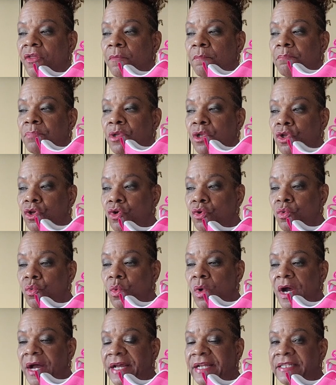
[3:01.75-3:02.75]
the blue
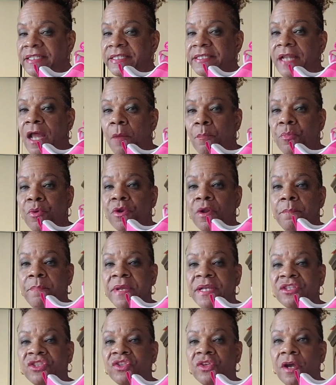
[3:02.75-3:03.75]
ones. And I'll put a
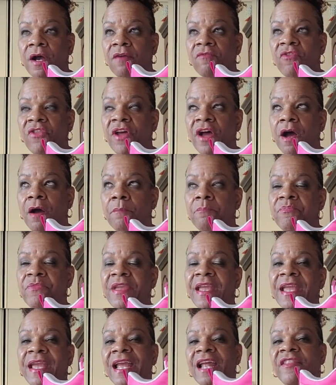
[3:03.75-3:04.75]
picture of them.
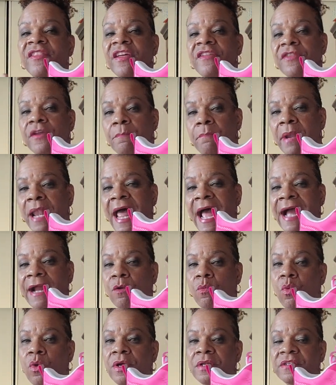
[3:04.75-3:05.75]
And then the
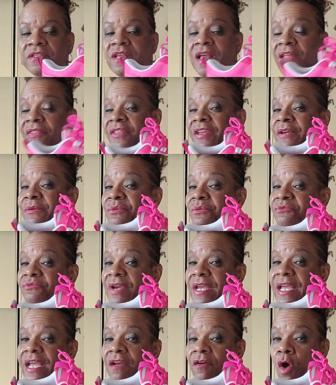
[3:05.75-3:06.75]
black ones. These ones
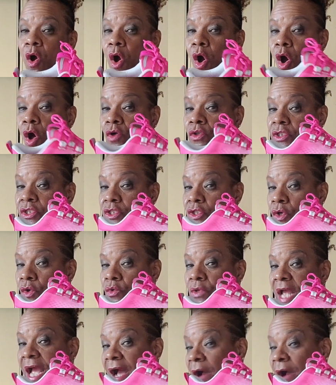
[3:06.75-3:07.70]
right here are all sold